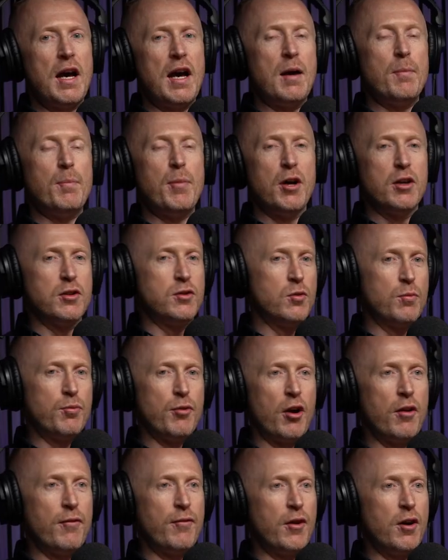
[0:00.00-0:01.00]
uh, personal
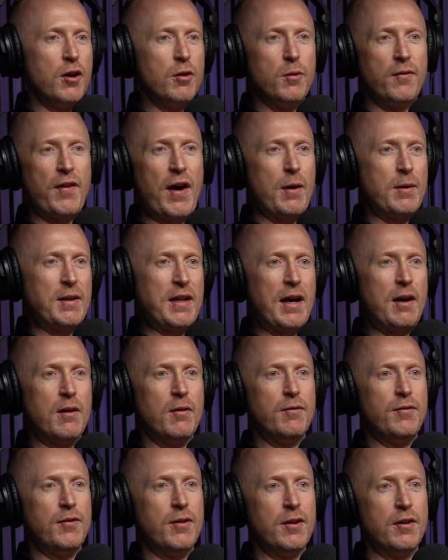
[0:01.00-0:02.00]
profile, without a doubt,
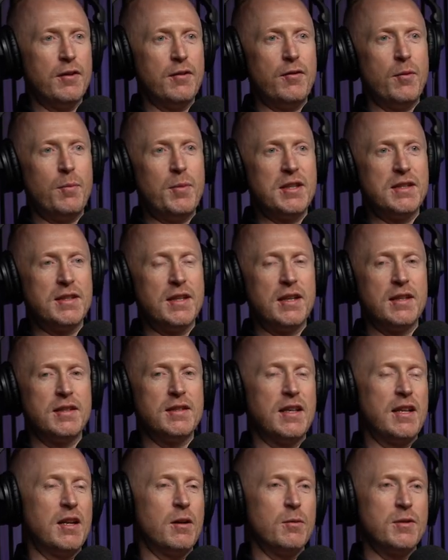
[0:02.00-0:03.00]
for for business.
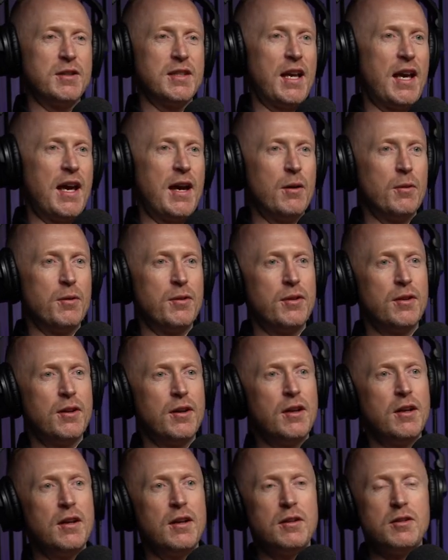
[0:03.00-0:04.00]
And I would say health.
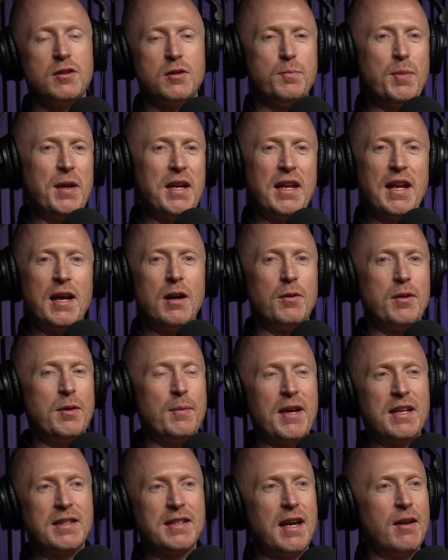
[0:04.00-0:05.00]
Just being healthy
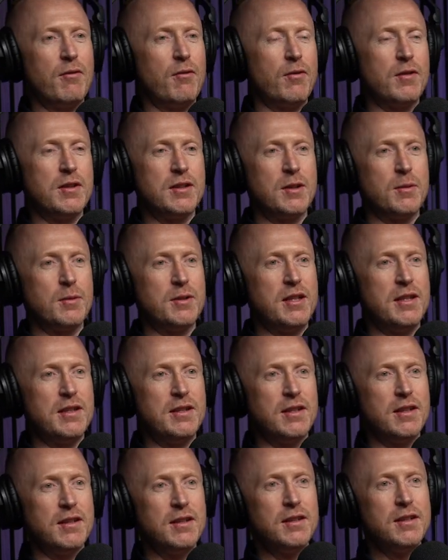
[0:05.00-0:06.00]
makes everything so much
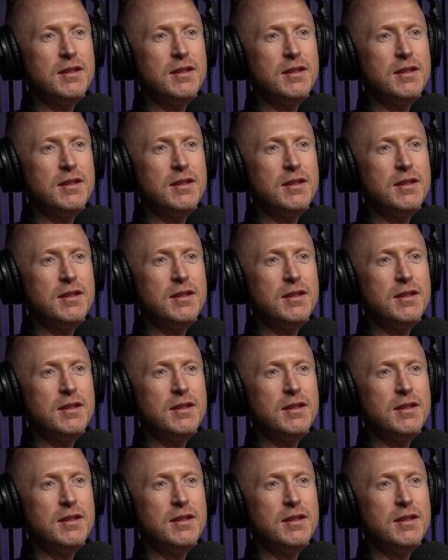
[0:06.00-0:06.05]
easier.